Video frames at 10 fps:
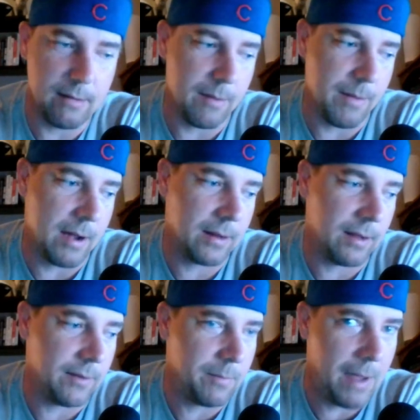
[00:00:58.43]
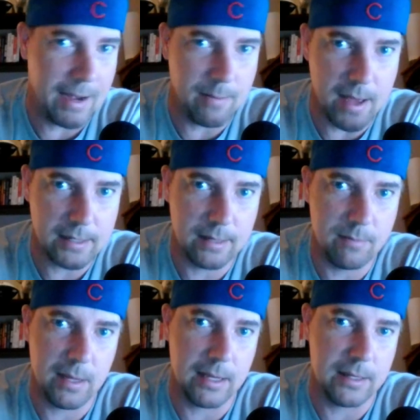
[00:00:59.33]
about giving pain medicine,
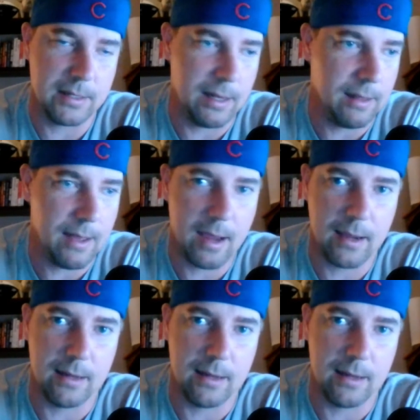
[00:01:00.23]
because any of that